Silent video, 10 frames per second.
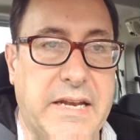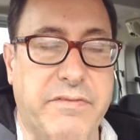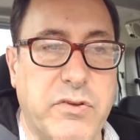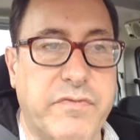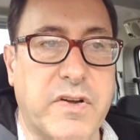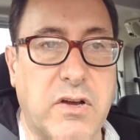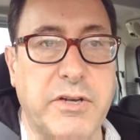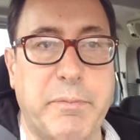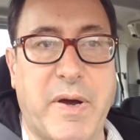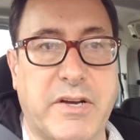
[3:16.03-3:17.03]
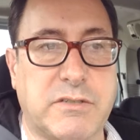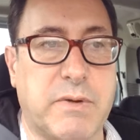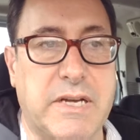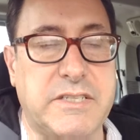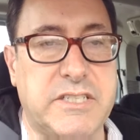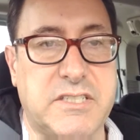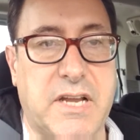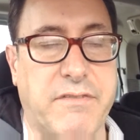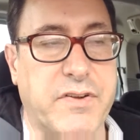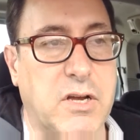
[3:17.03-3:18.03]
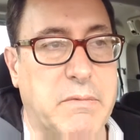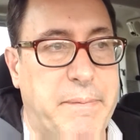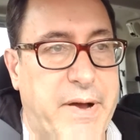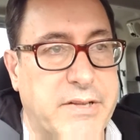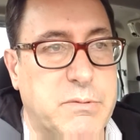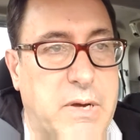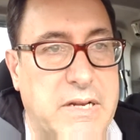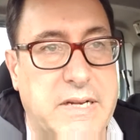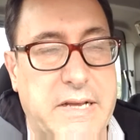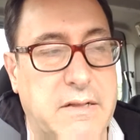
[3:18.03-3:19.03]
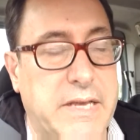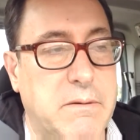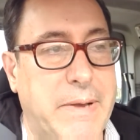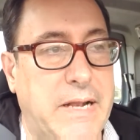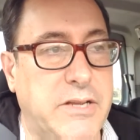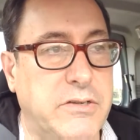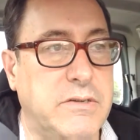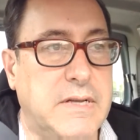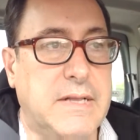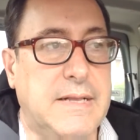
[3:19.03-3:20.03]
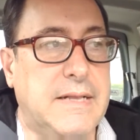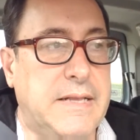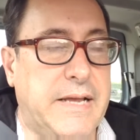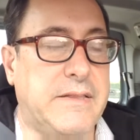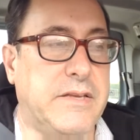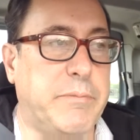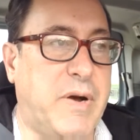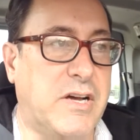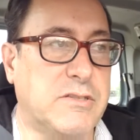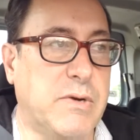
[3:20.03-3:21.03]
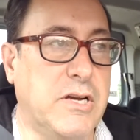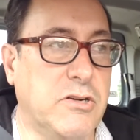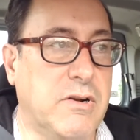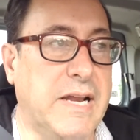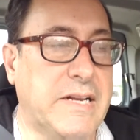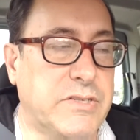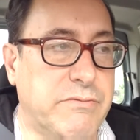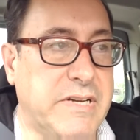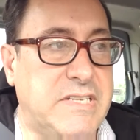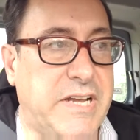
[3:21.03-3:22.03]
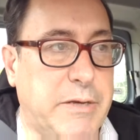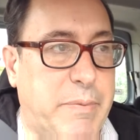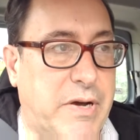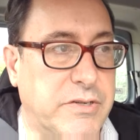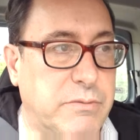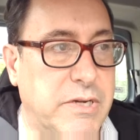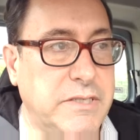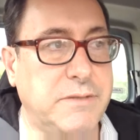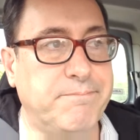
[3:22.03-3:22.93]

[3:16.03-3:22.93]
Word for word: If you've forgotten your password, just say I forgot my password, and it'll email you either your password or a link to reset your password.